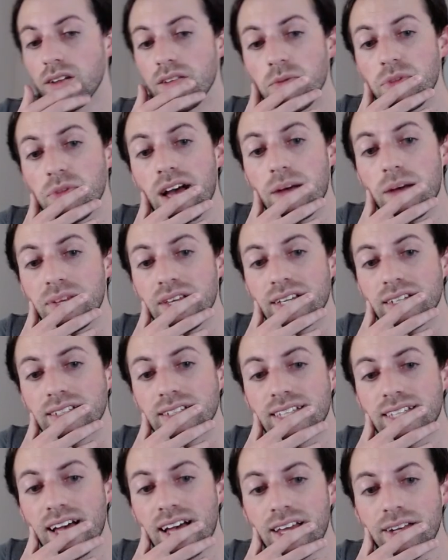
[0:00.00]
That being
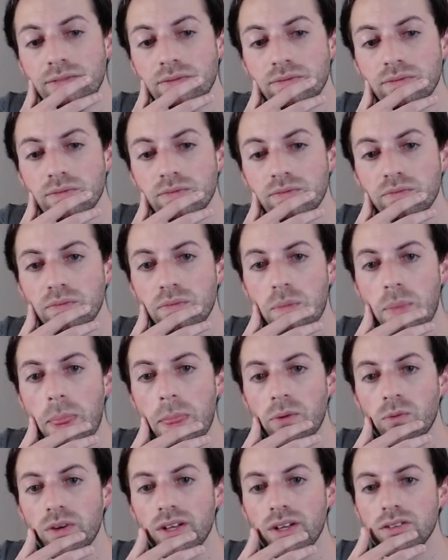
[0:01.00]
said,
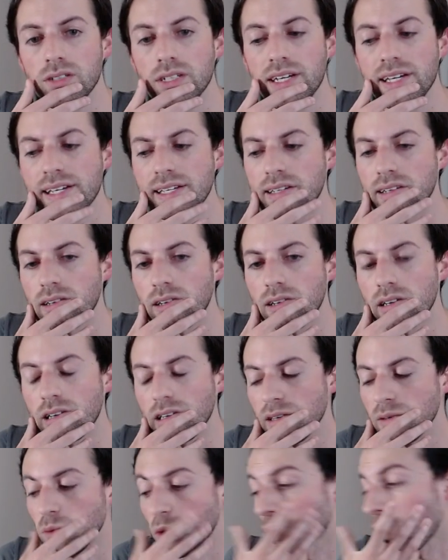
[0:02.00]
we look at
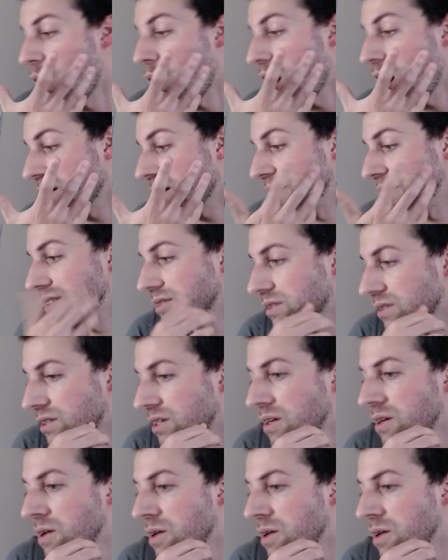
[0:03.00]
our requirements.